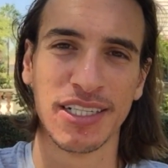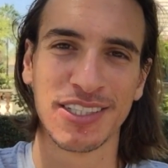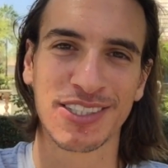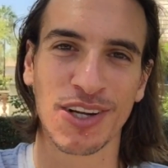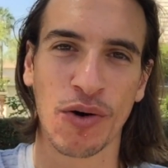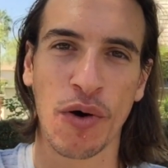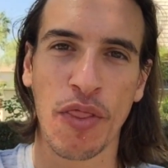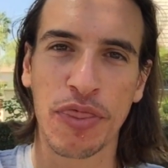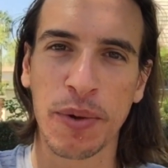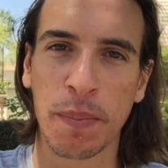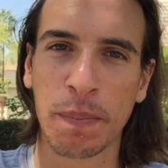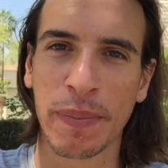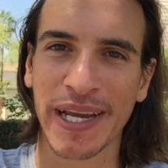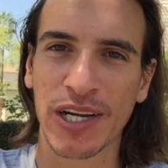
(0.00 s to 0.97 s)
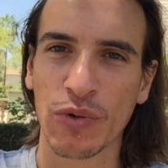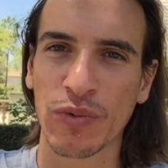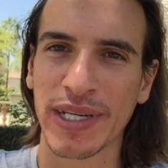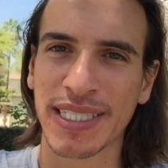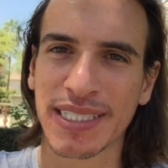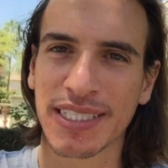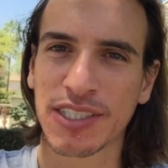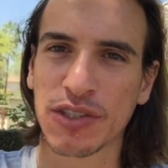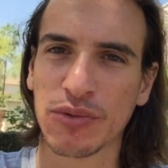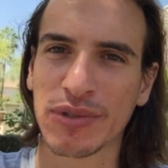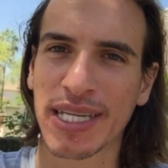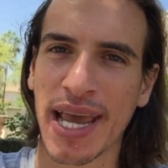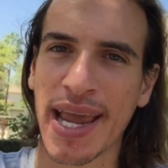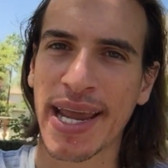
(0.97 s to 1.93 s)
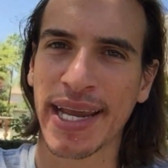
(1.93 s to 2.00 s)
So the bigger risks you
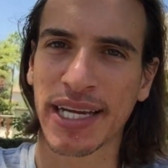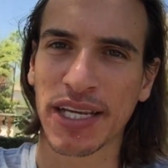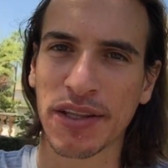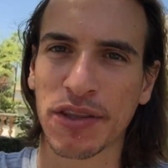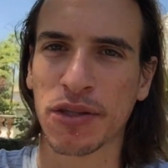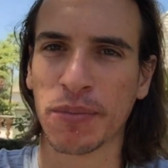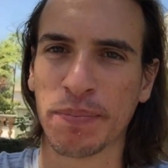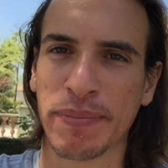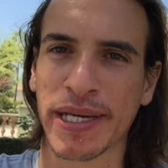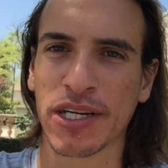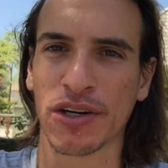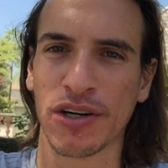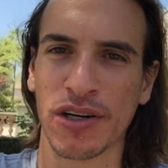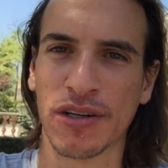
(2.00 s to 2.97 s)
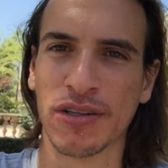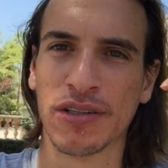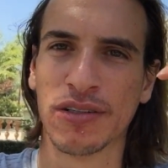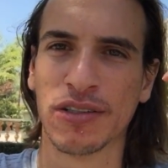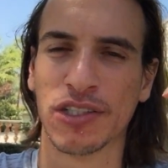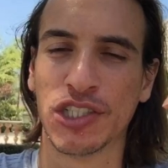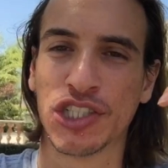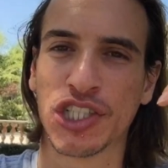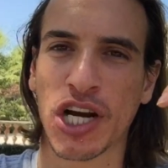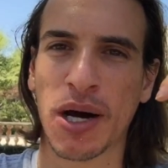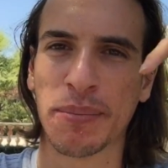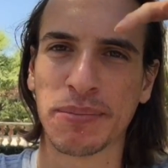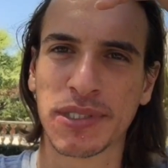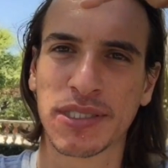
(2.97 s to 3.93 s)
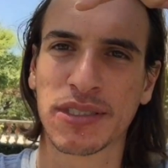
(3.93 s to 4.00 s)
take, the bigger
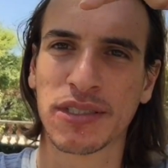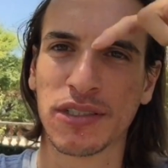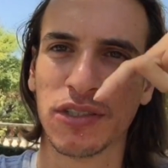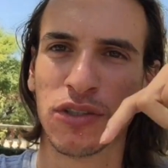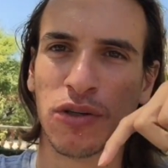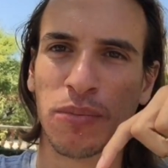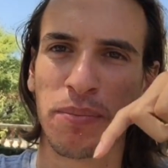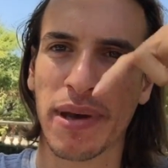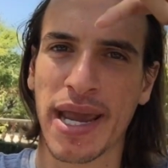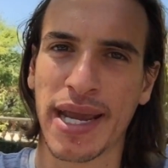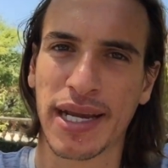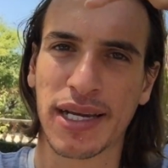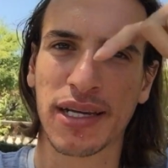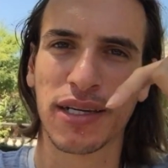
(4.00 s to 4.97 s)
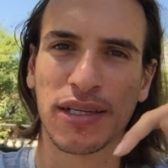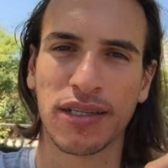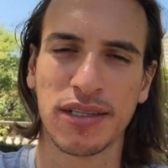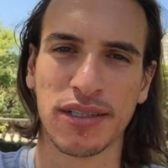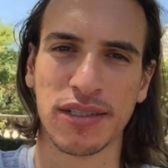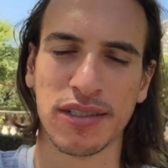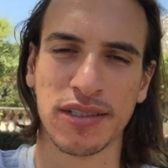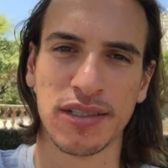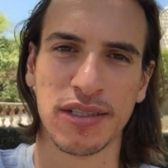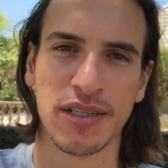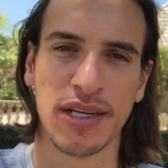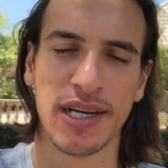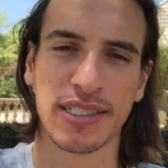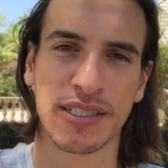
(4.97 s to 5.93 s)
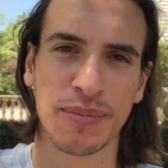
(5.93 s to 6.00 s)
jumps you'll make.
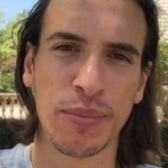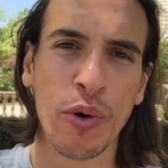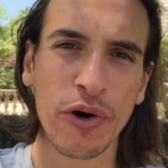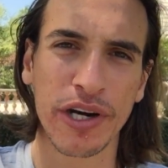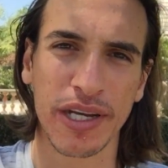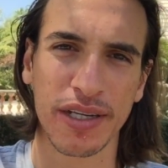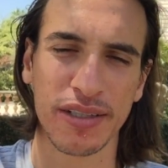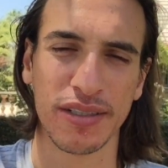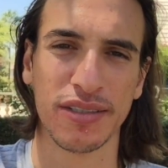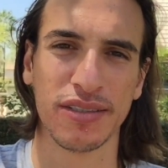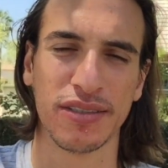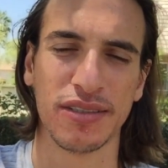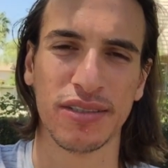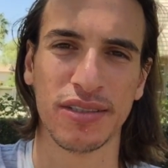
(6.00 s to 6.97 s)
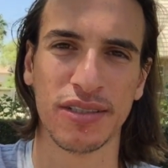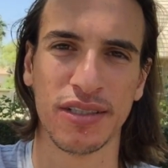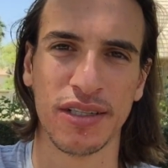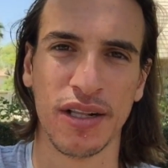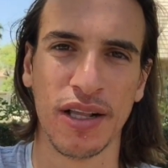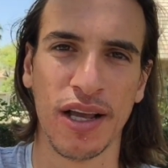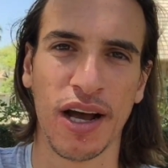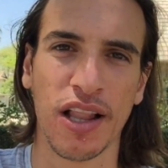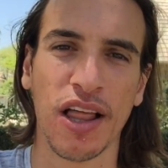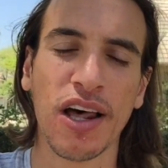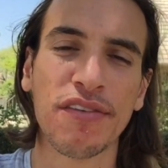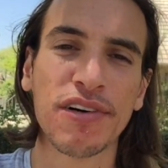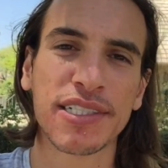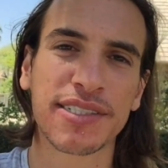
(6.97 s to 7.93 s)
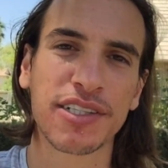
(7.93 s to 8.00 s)
It's important. A lot
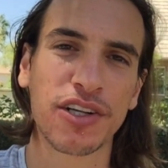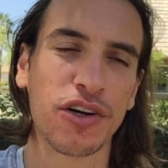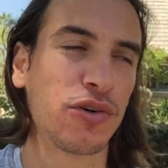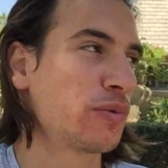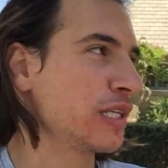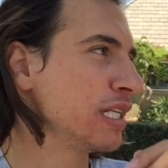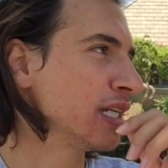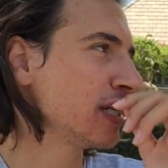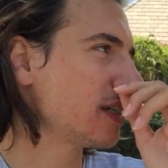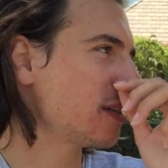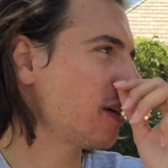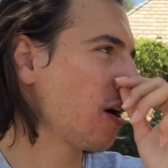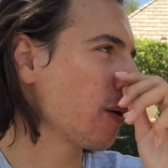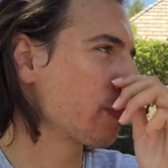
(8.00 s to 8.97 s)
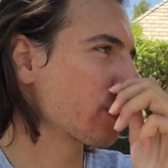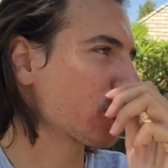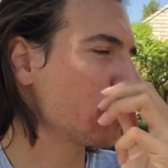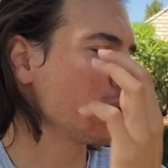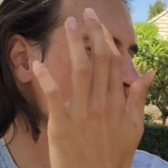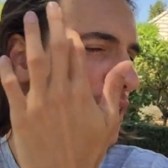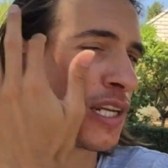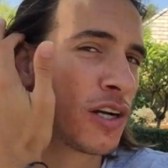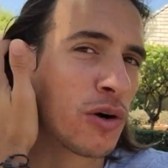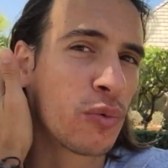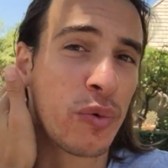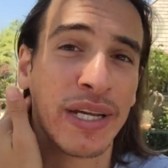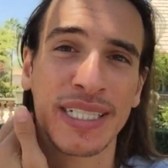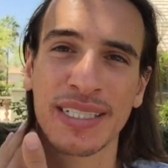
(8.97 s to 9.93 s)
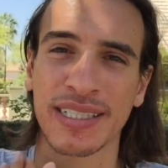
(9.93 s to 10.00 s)
of us, we are prudent in our
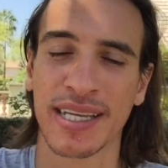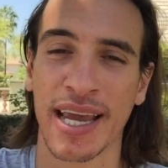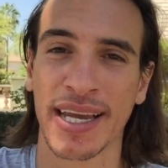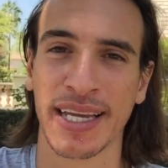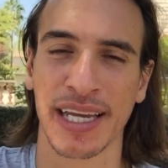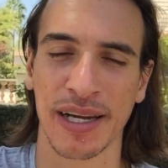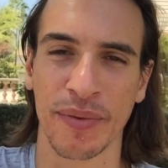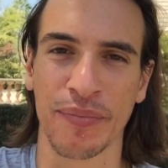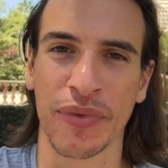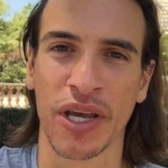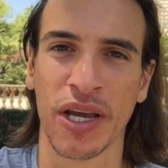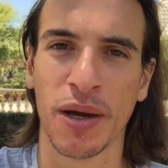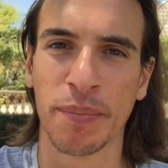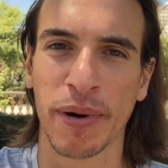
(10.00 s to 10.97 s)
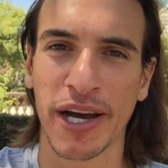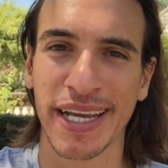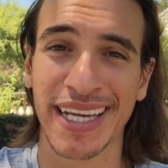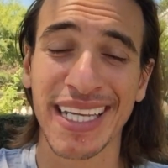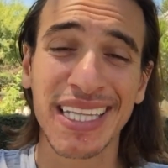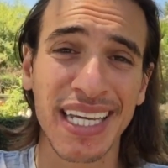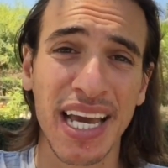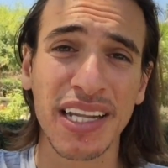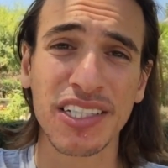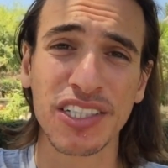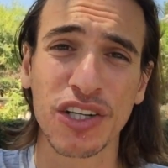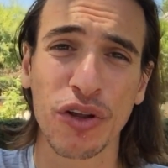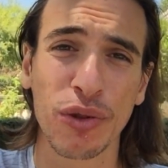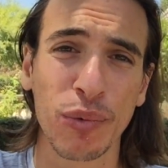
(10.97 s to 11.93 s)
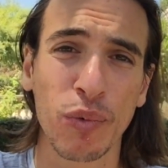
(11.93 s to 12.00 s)
risk taking. But in the end,
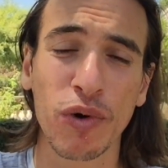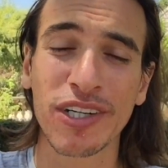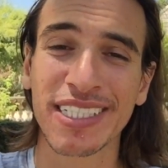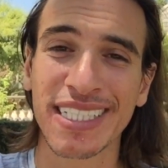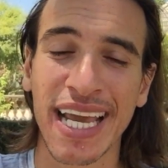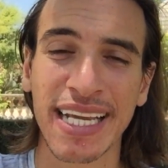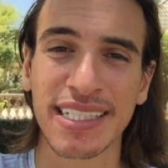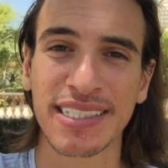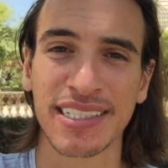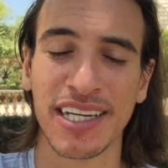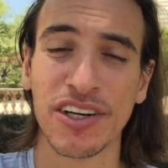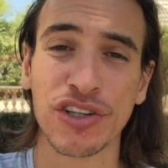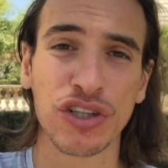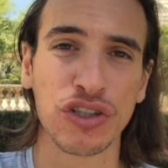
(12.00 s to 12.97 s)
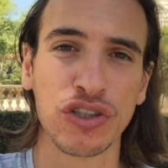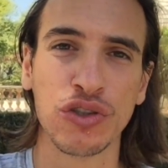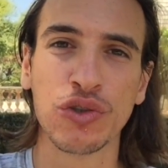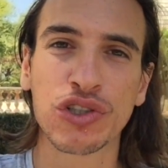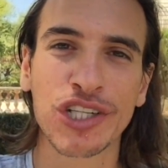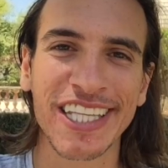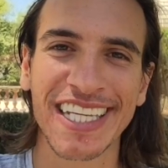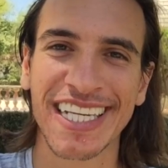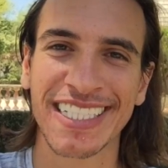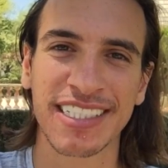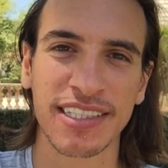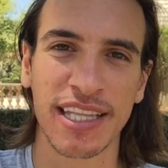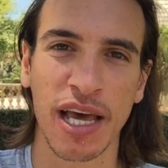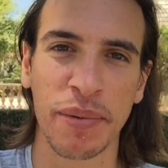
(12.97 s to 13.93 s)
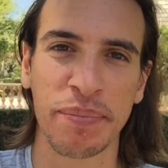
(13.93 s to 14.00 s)
the worst case scenario usually
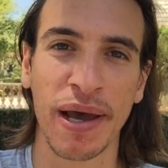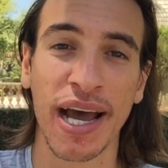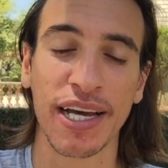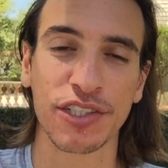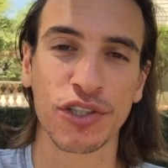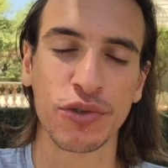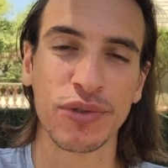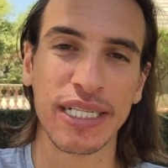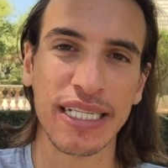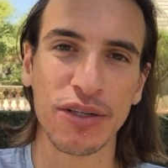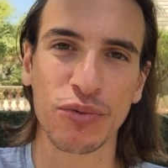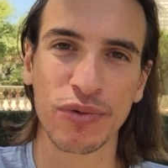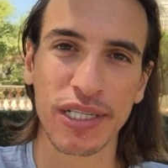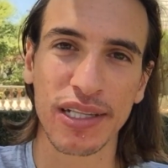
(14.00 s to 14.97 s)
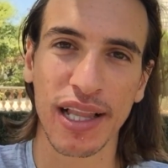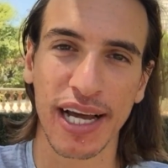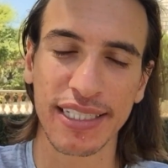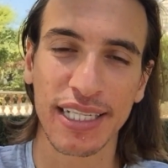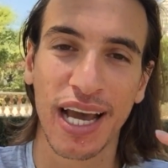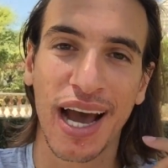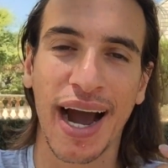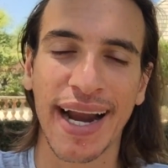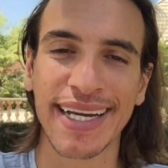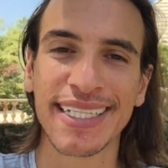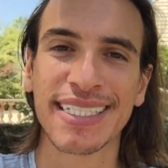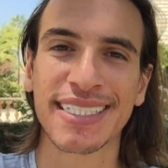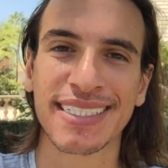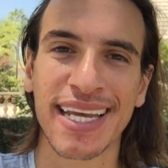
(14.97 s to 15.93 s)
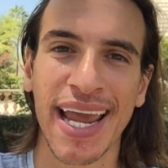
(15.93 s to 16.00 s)
isn't that bad. So you need to realize, I
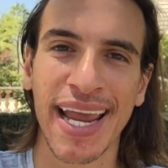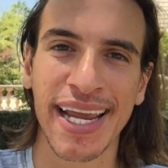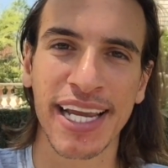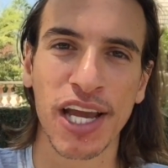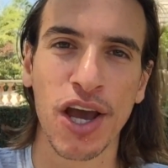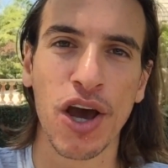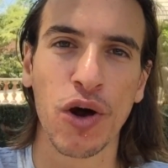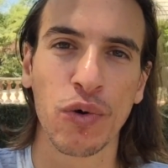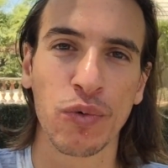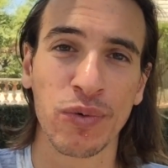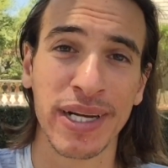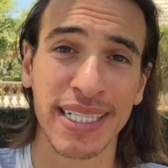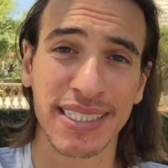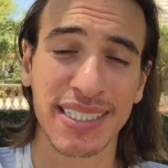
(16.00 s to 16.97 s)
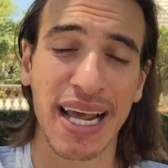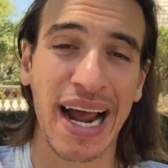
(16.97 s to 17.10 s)
need to take risks.